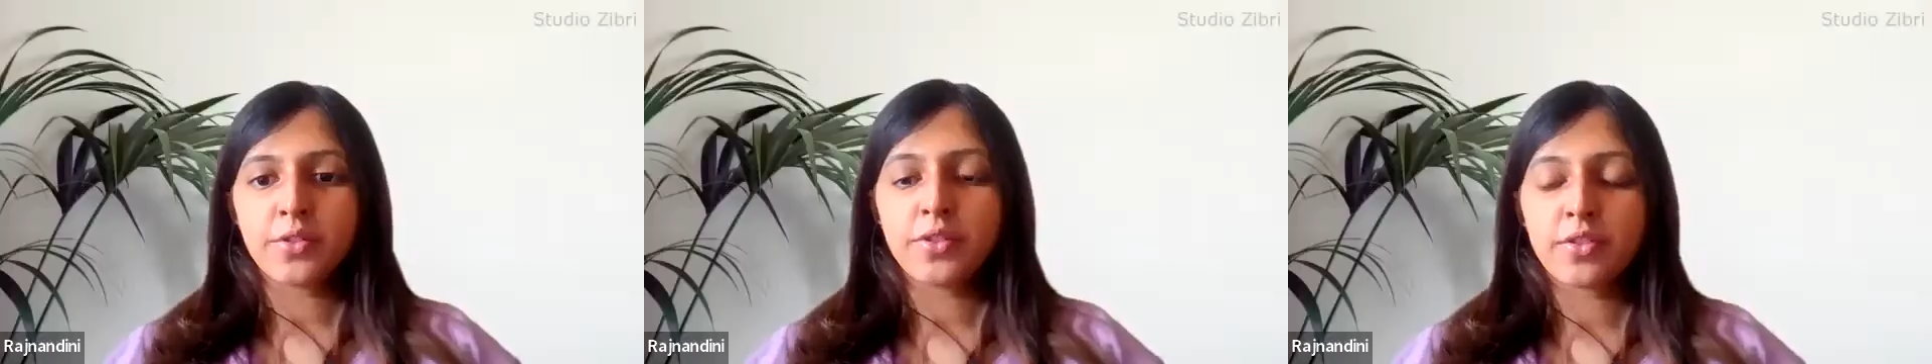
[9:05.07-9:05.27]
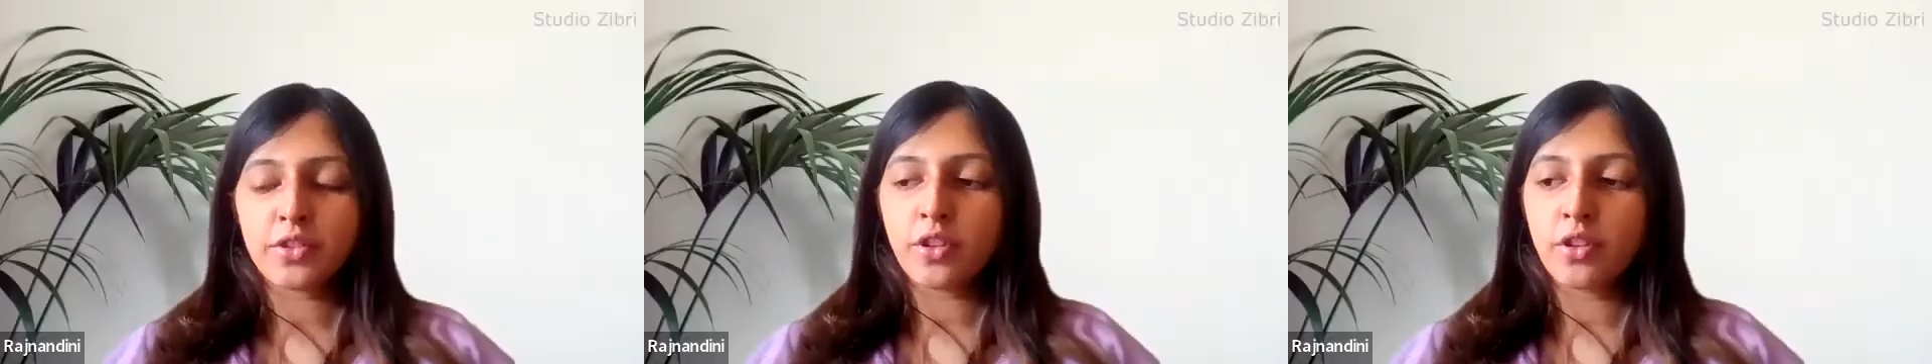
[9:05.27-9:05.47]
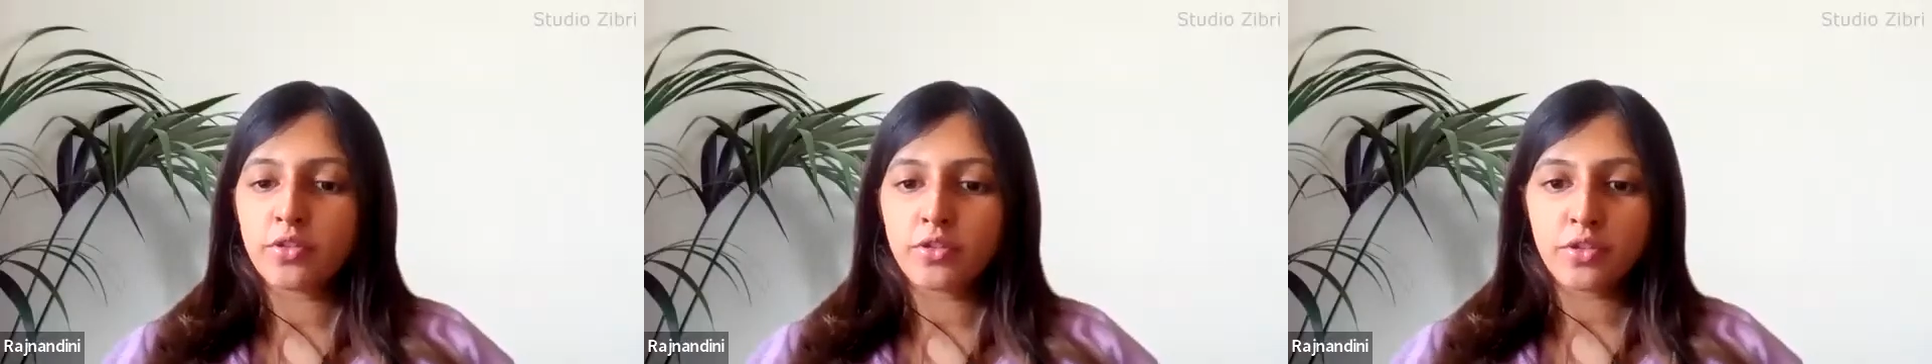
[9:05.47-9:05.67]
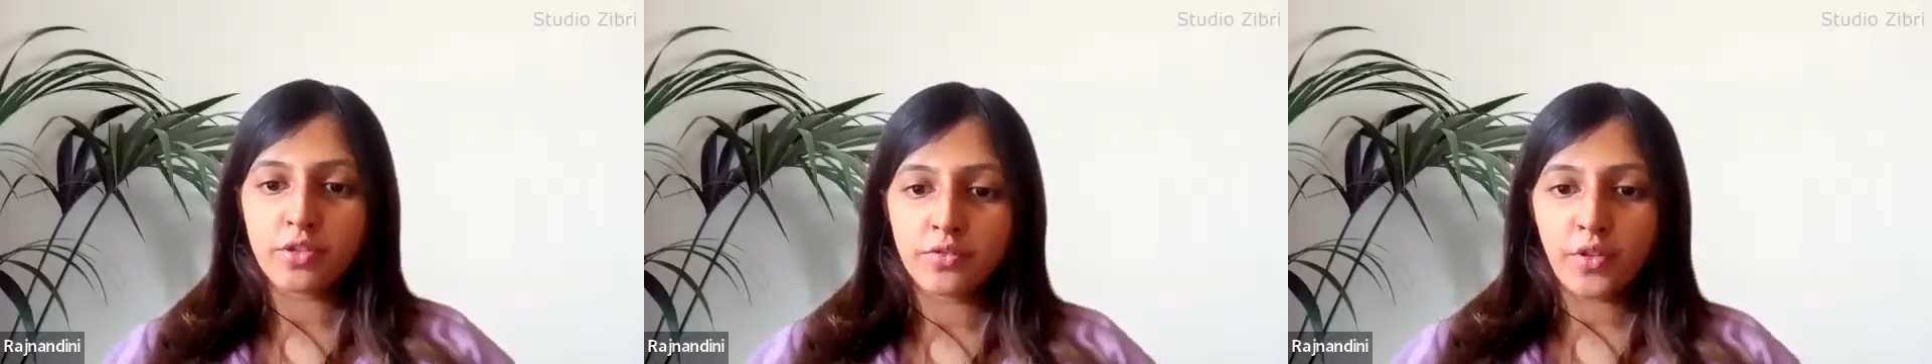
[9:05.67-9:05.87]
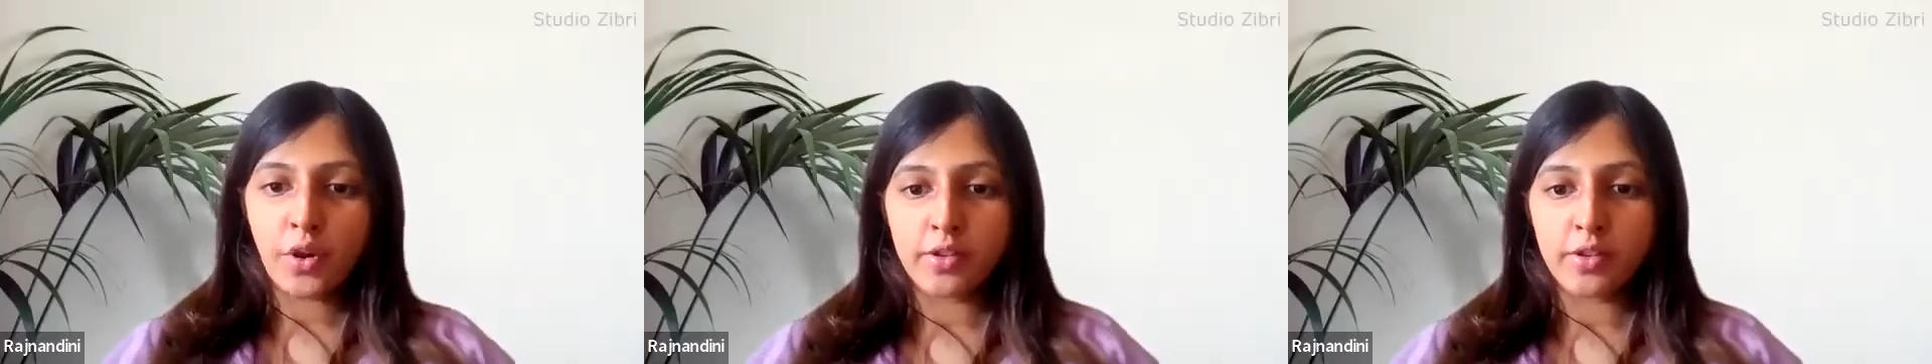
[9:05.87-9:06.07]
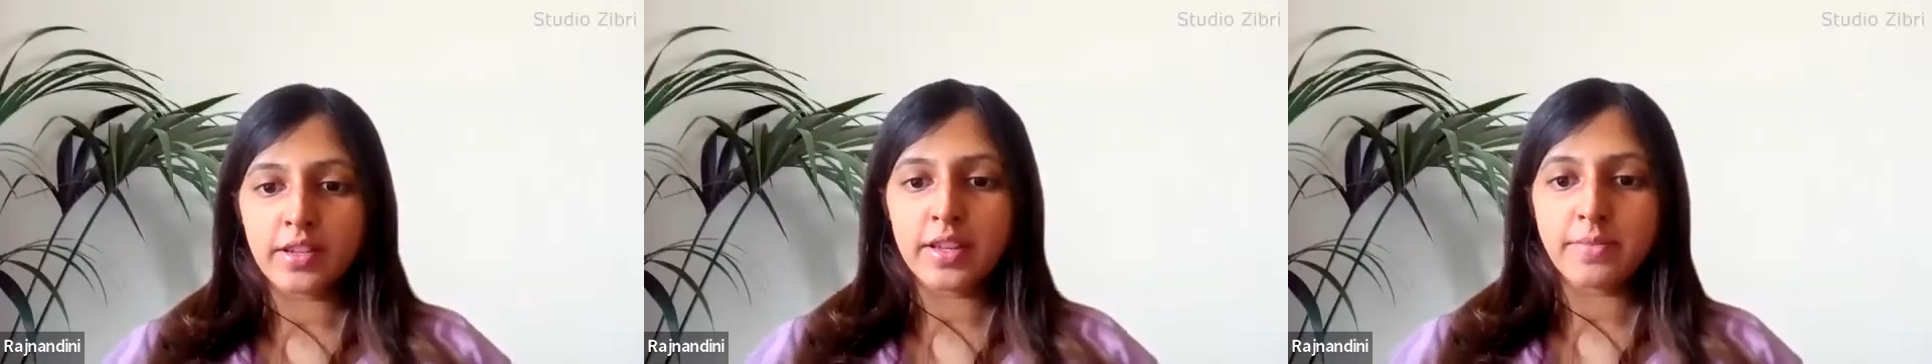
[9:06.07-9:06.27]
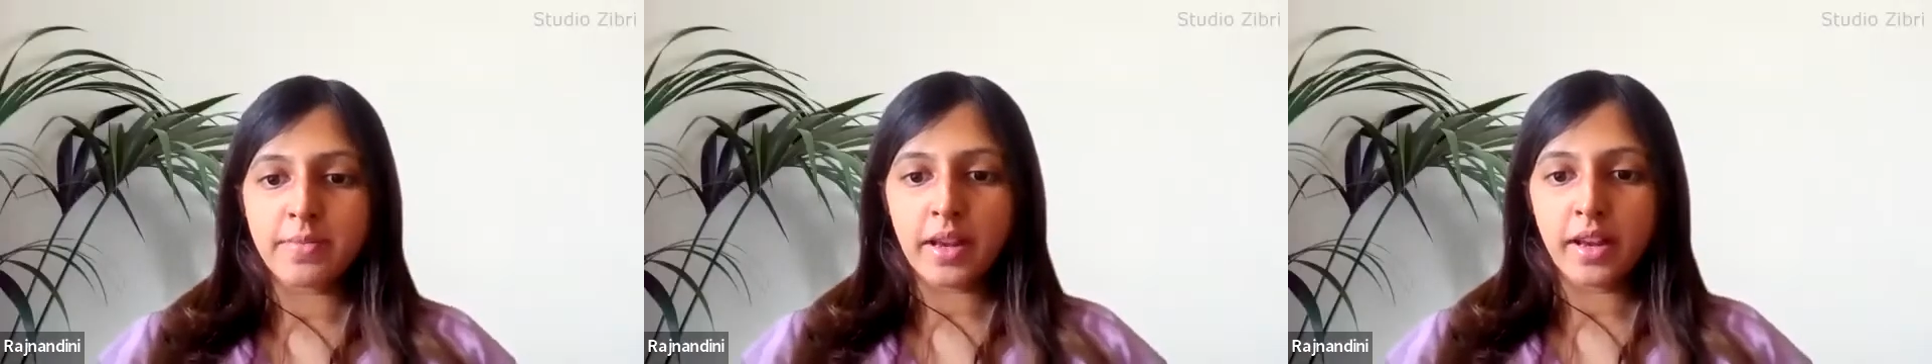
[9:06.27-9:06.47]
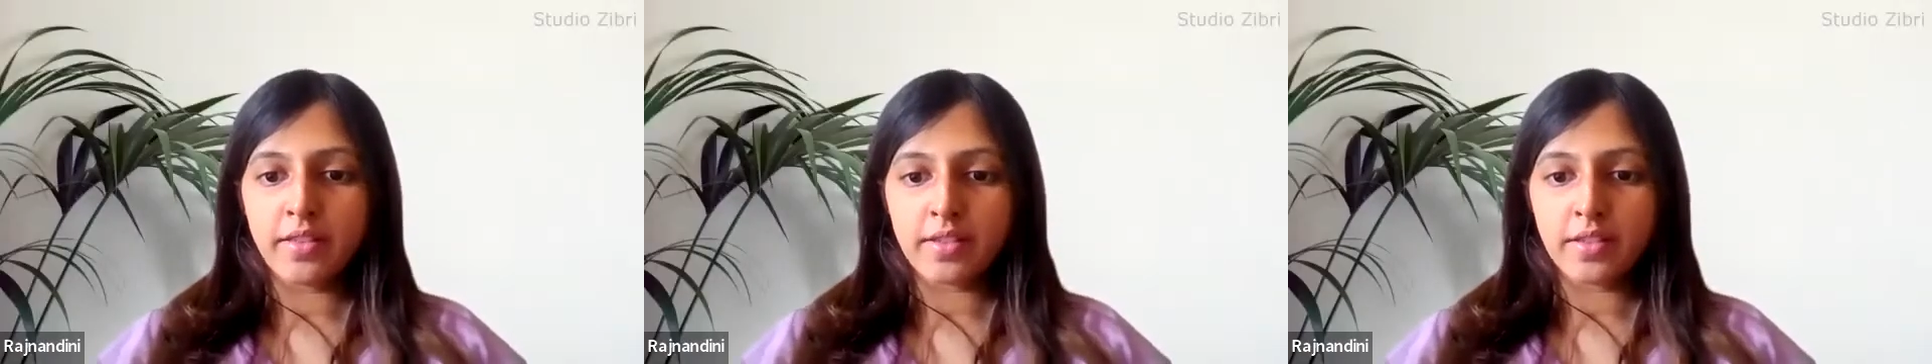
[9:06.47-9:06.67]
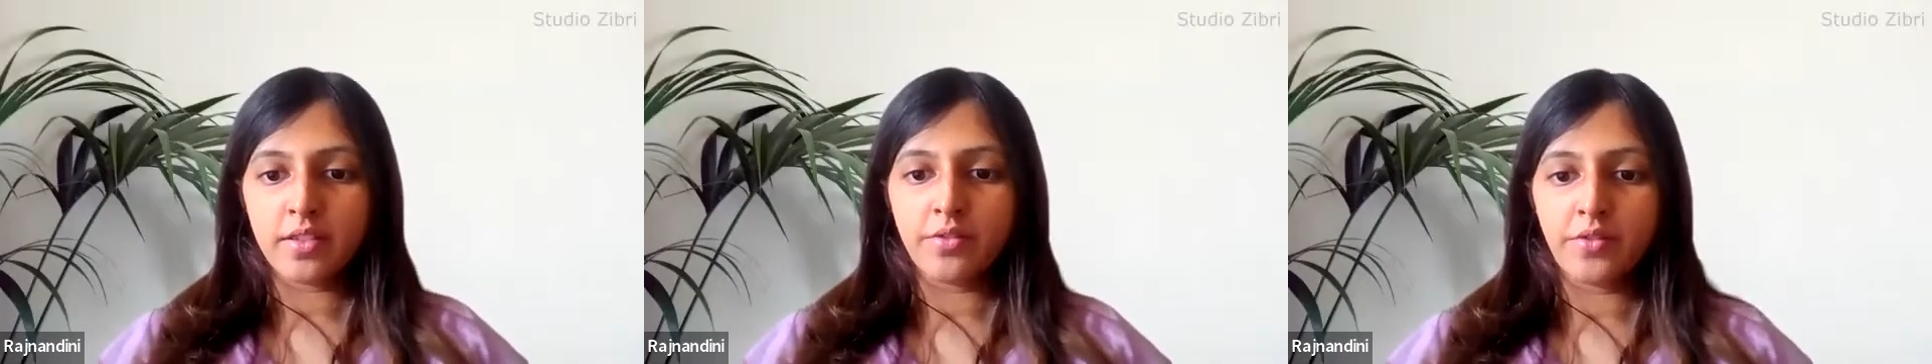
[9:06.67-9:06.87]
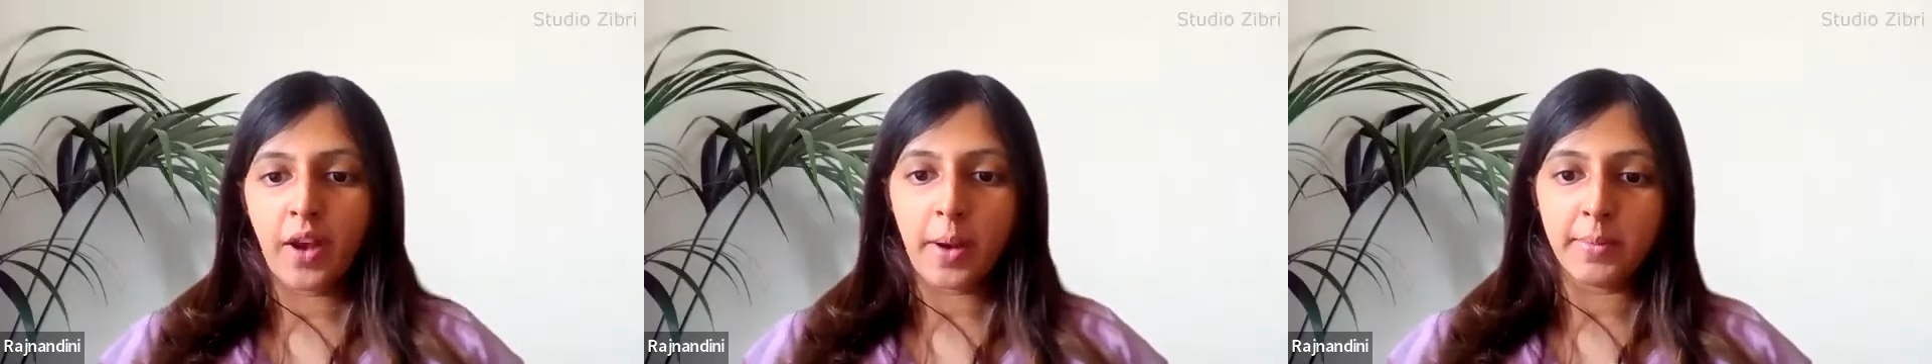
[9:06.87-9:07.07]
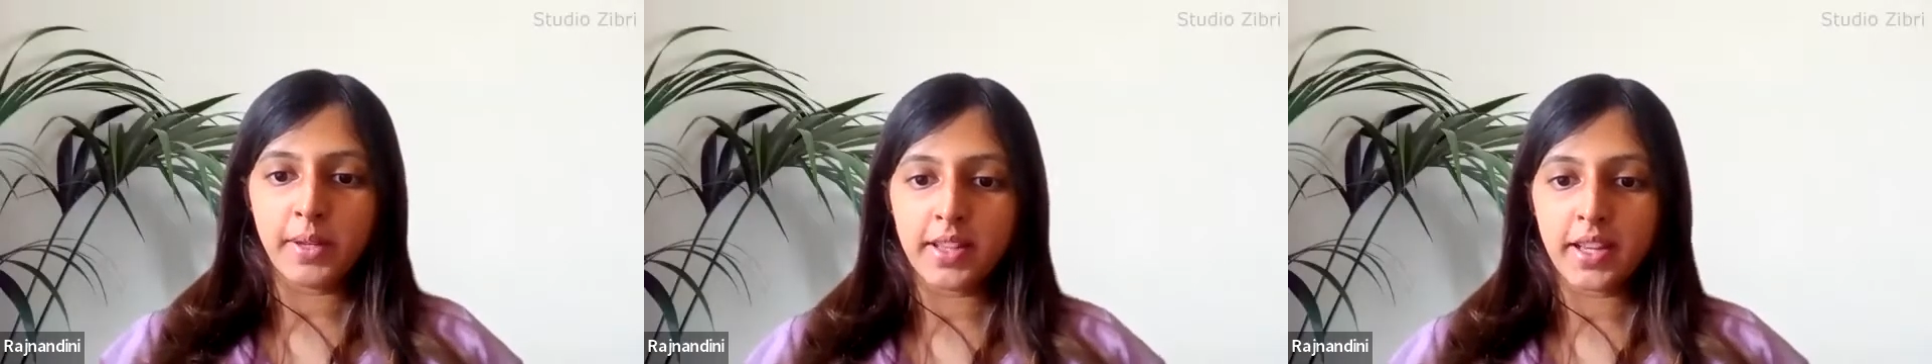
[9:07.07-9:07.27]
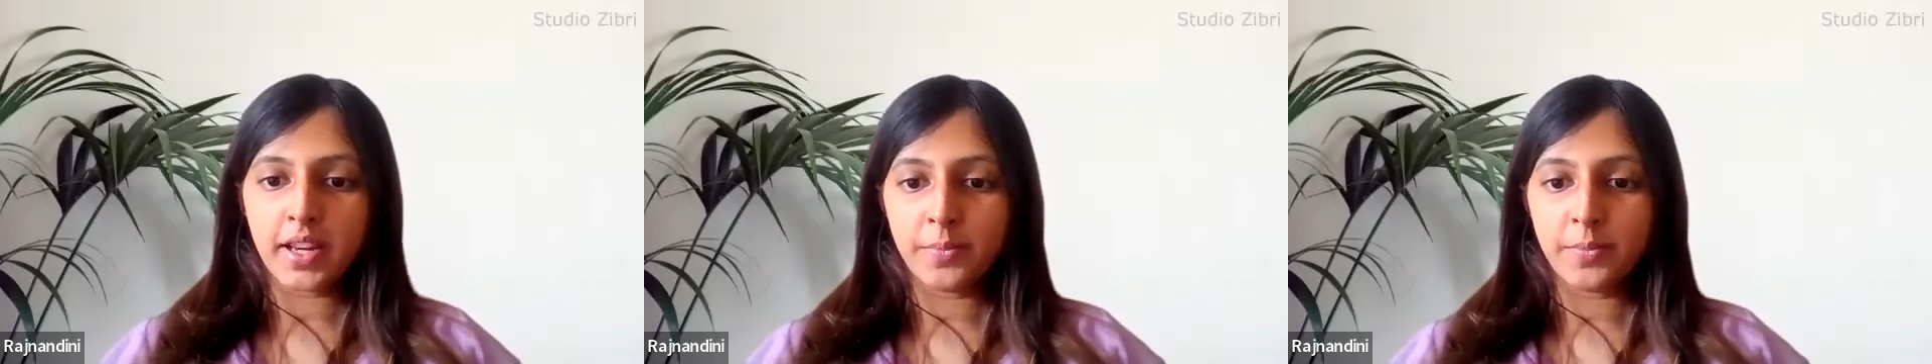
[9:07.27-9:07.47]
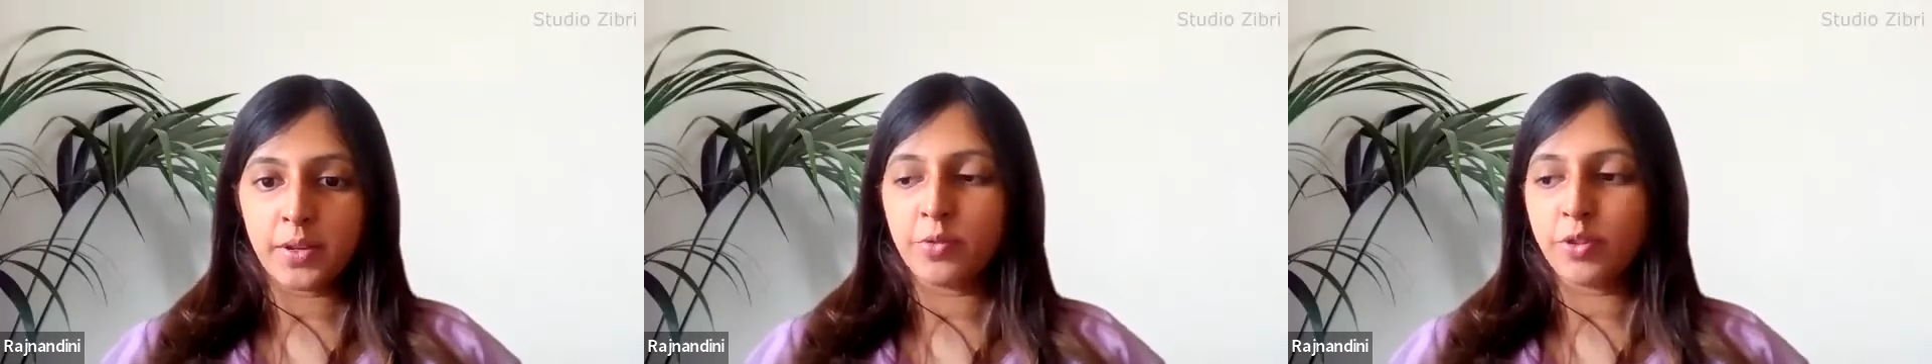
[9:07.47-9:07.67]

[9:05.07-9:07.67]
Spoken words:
Okay. So you've already mentioned family therapy,